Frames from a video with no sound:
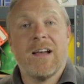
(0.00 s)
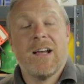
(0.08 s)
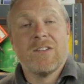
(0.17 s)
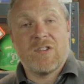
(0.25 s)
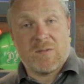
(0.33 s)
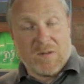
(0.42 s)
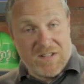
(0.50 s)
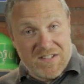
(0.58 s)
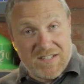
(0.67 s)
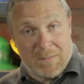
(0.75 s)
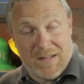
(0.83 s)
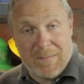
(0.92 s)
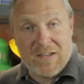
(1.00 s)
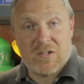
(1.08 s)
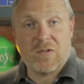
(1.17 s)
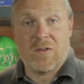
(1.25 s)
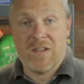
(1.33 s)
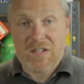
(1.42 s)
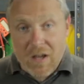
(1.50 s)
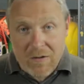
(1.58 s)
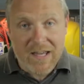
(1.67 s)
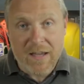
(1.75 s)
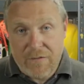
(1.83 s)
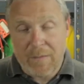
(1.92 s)
Just want to doubly make sure it's
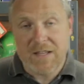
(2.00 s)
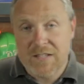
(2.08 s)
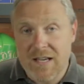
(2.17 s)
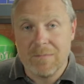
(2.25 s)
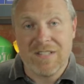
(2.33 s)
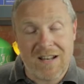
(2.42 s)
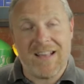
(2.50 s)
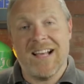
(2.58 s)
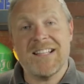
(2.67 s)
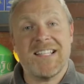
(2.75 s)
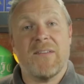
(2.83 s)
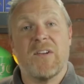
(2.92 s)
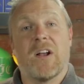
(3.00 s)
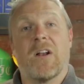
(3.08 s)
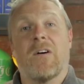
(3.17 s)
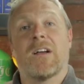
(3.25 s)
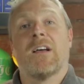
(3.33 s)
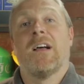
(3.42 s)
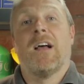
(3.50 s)
okay for me to come tonight at 7 o'clock.